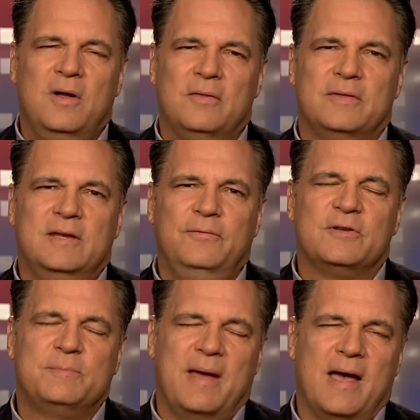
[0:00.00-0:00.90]
Well, the
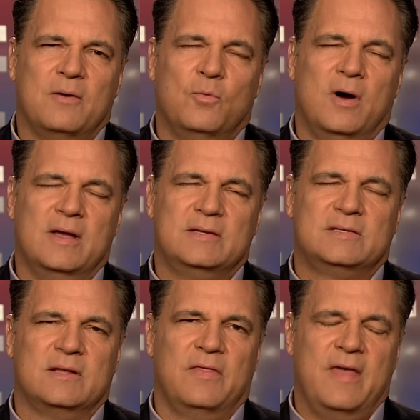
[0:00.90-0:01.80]
difference, Pat,
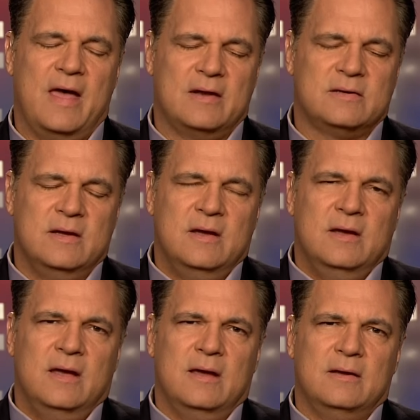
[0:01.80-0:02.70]
was that
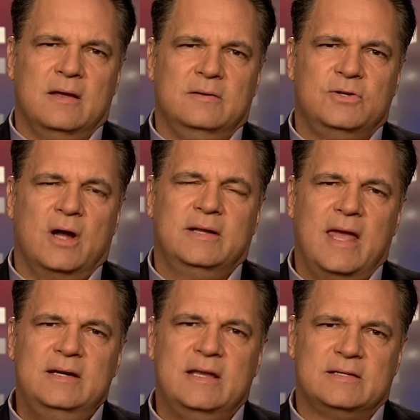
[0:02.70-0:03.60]
in John
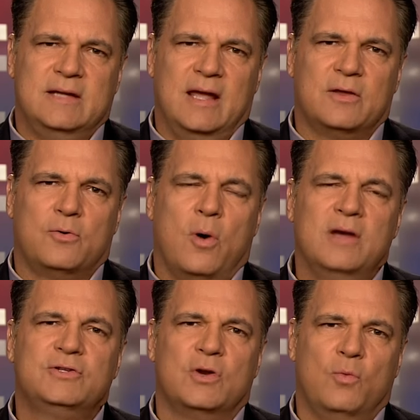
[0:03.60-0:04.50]
Kennedy's day, the
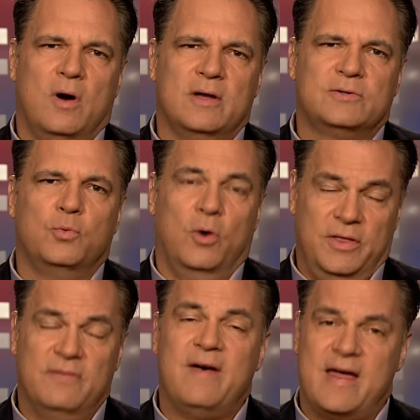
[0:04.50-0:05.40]
question was,
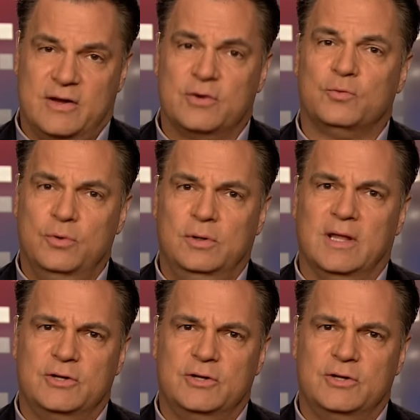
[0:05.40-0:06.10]
would the Vatican rule?